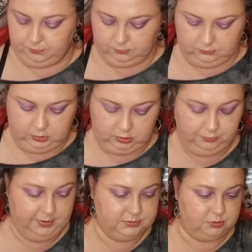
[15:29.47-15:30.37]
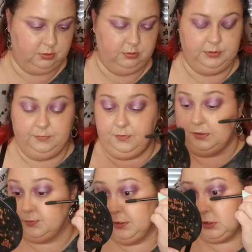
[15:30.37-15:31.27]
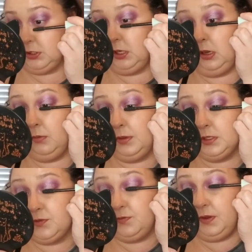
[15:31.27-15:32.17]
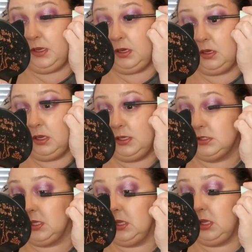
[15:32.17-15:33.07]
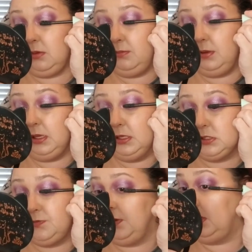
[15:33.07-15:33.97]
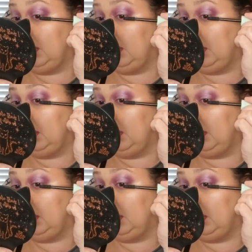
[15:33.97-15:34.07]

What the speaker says: You know, things are a little different, especially with his feet. He's got the biggest feet